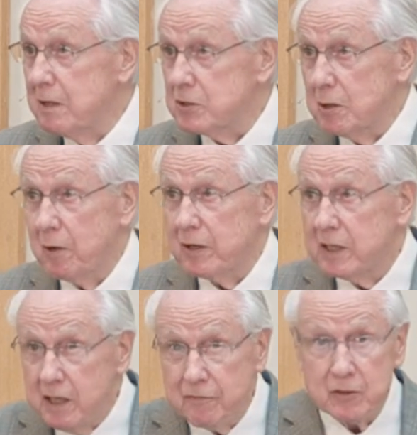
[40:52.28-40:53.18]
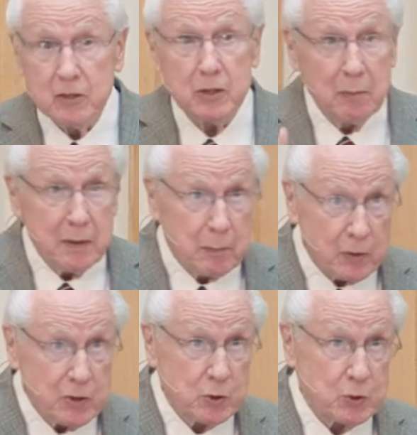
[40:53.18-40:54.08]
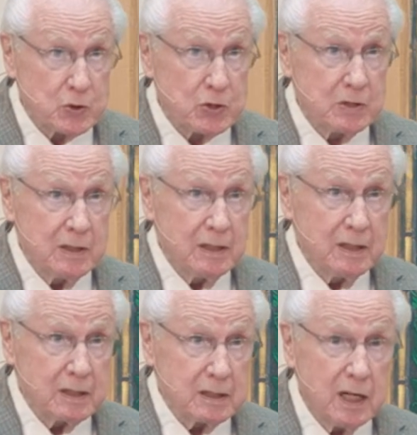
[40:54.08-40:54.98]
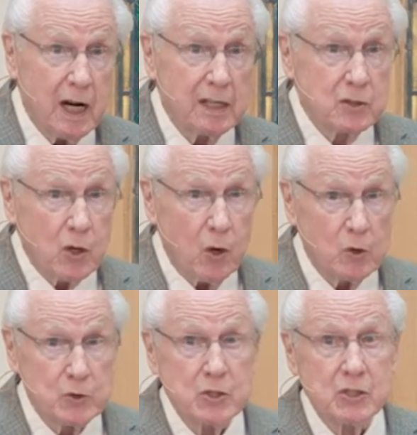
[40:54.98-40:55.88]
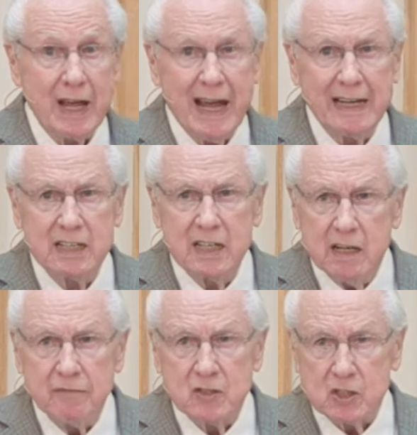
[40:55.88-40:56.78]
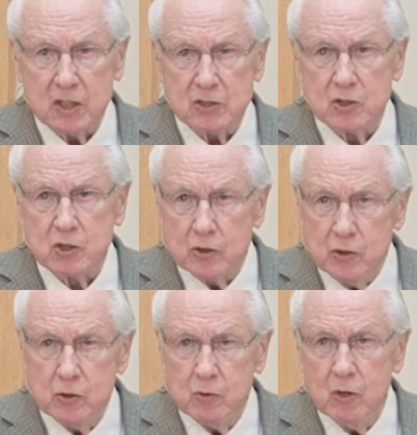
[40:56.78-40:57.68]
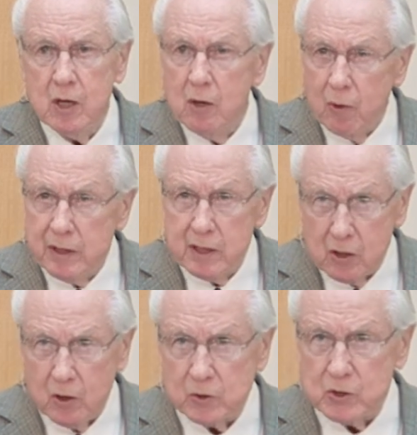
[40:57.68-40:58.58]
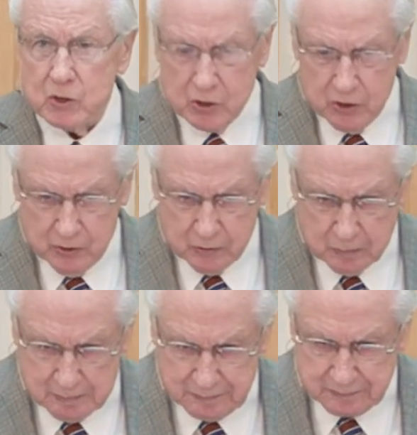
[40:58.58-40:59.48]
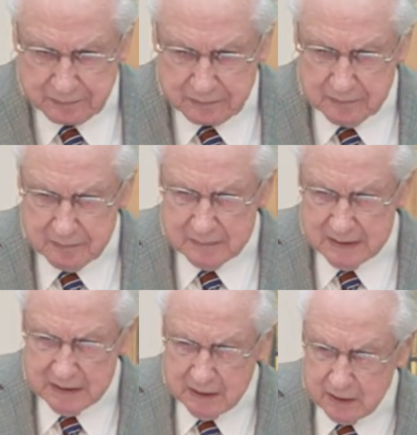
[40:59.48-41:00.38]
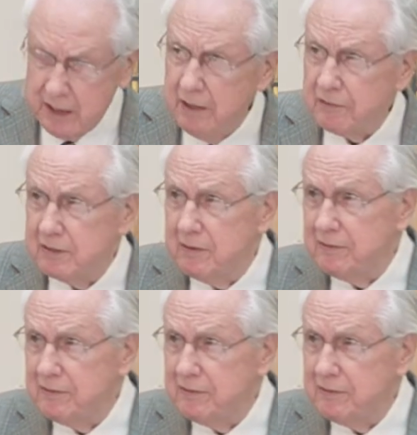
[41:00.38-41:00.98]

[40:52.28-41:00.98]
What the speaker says: Some are gifted to be preachers. God calls us and gifts us to do what He calls us to do. The gift of